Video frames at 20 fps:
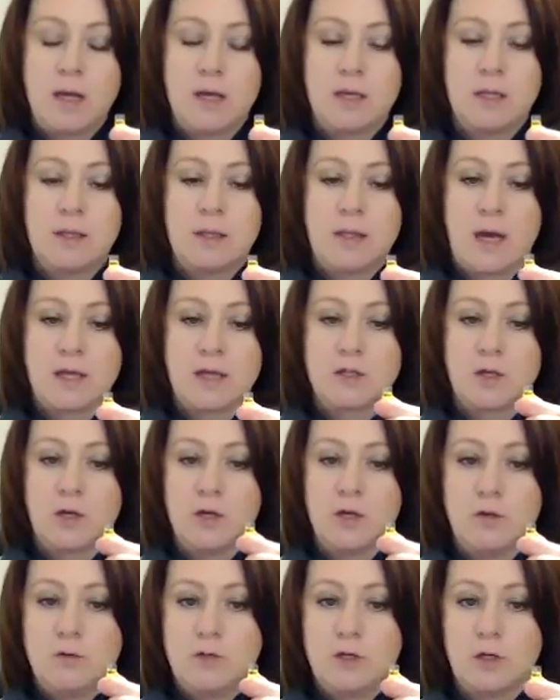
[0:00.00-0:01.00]
that's all
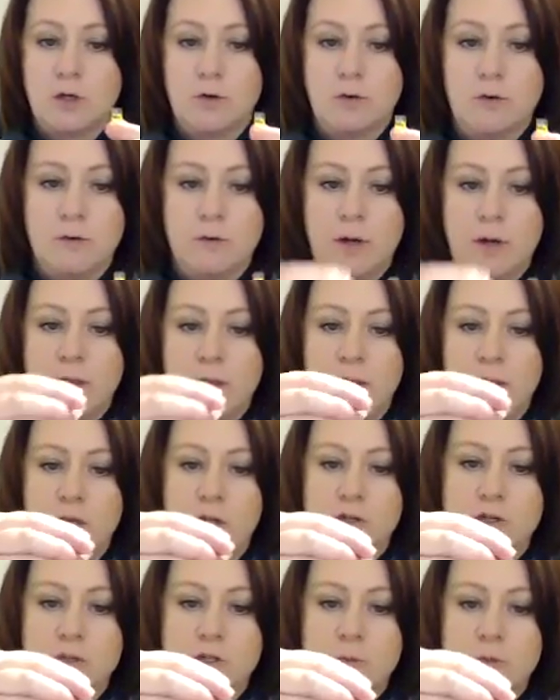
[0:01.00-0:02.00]
you do. And then
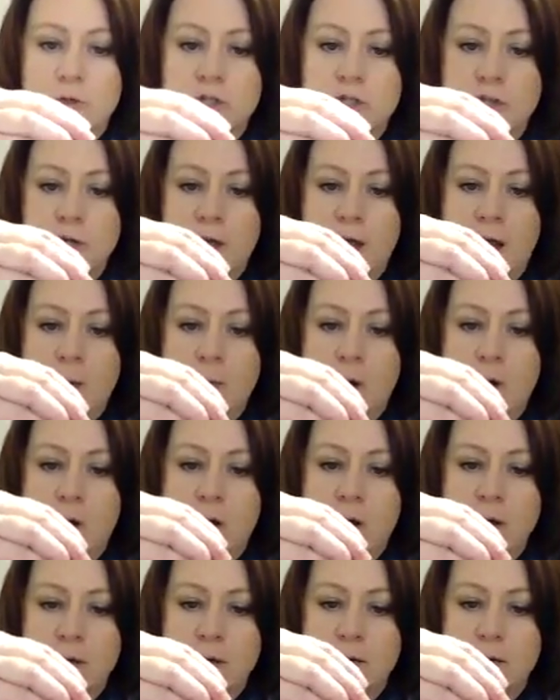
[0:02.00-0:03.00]
you just put your cap
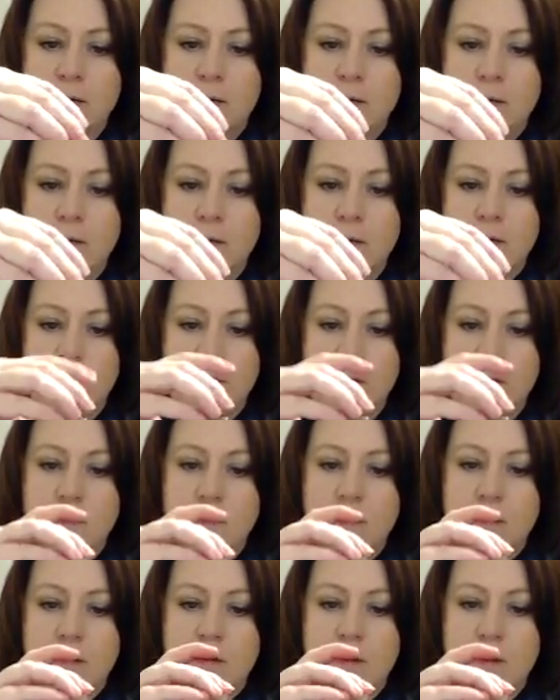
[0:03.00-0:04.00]
on,
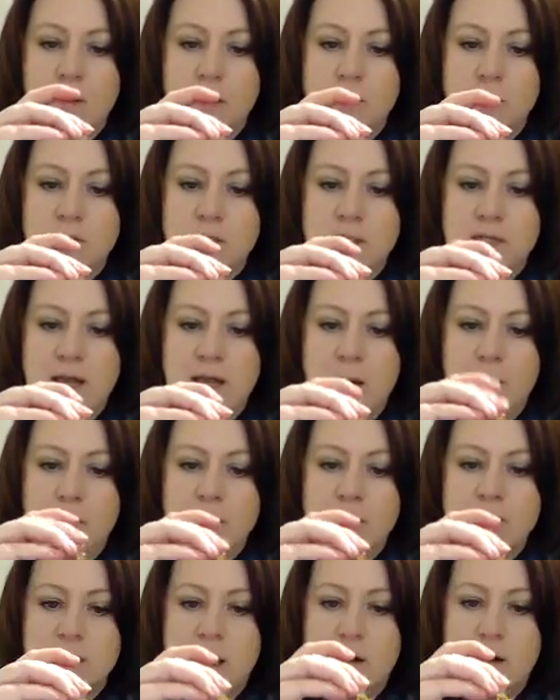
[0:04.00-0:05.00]
you snap
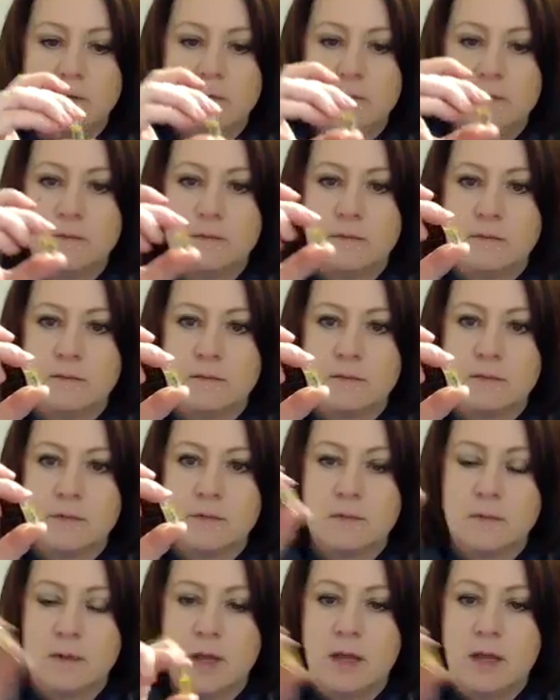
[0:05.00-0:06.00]
it down,
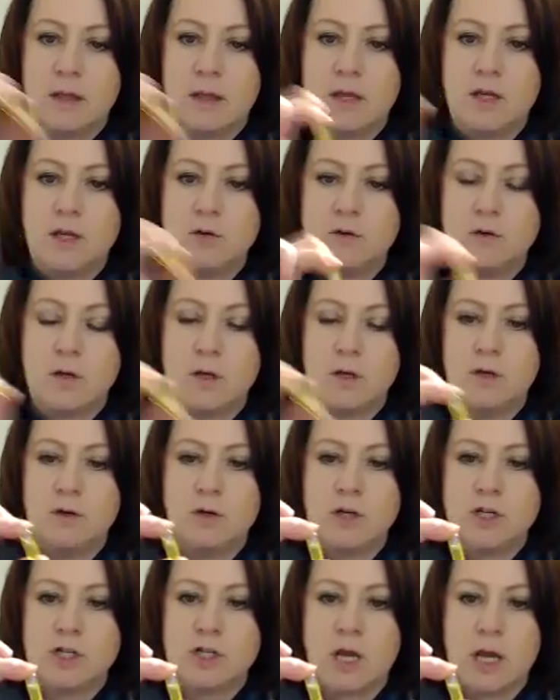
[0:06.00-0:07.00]
and then you
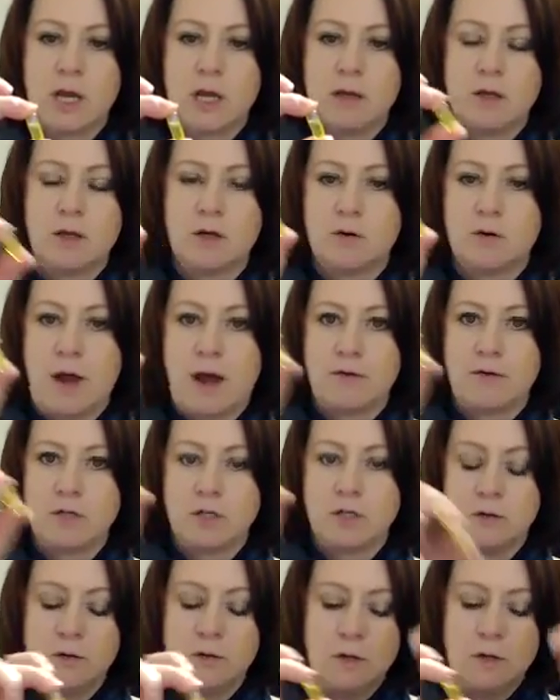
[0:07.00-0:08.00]
can shake it. You don't have
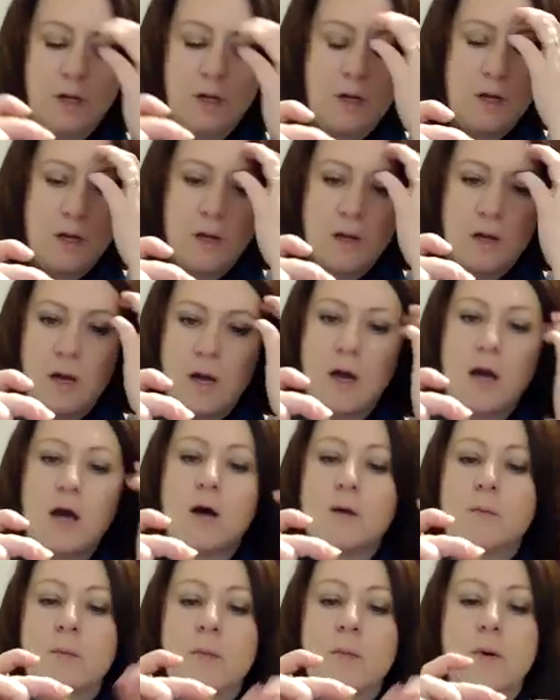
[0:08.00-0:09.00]
to.
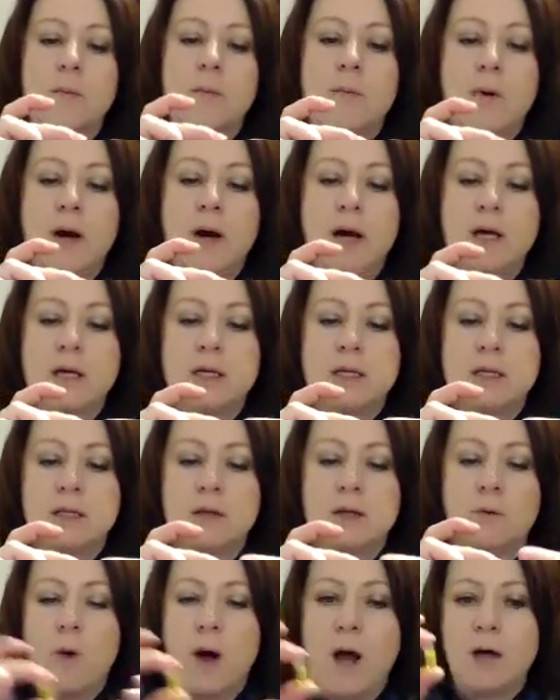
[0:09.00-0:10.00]
But
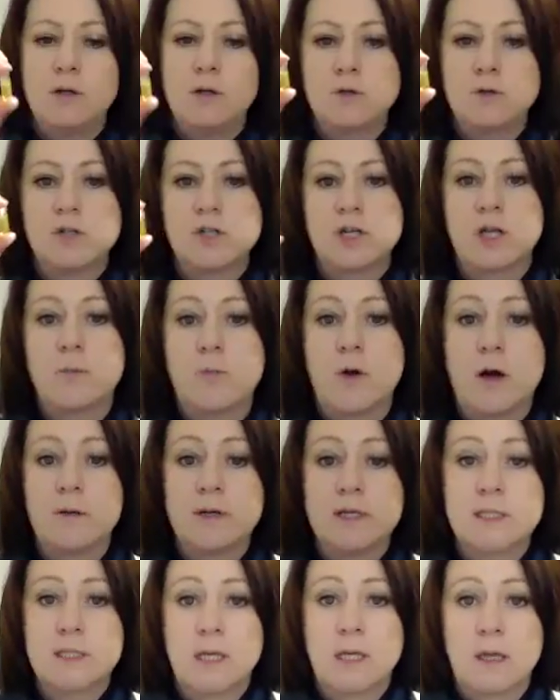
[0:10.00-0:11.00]
wild orange can probably
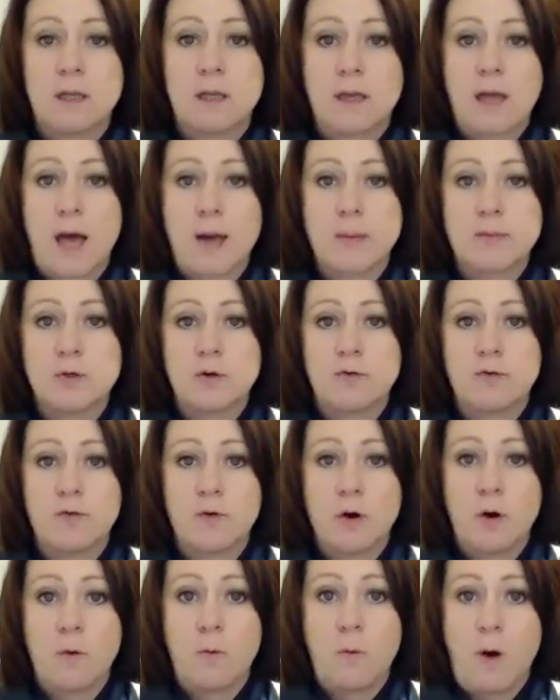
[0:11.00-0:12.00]
sit in the capsule
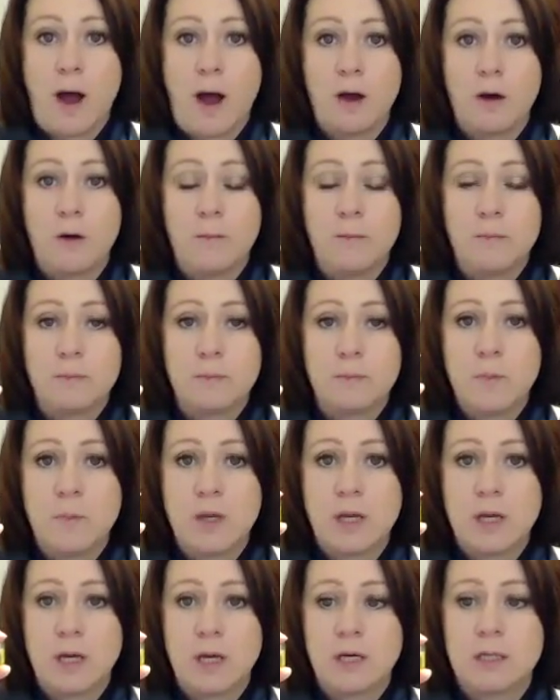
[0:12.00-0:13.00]
for a while
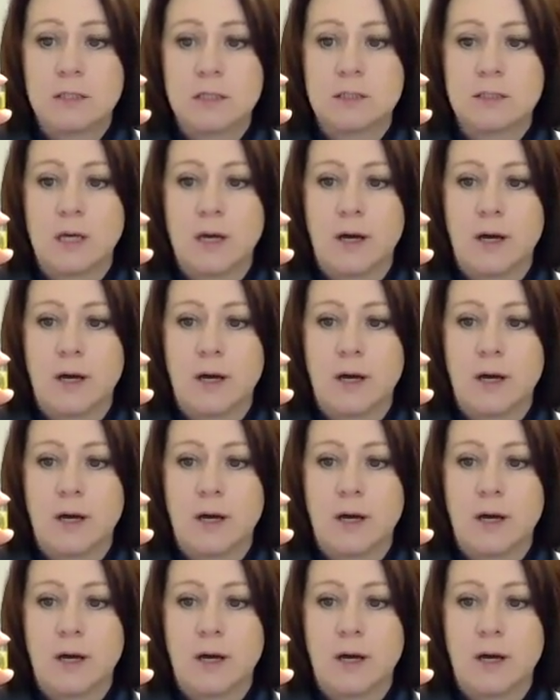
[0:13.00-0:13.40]
because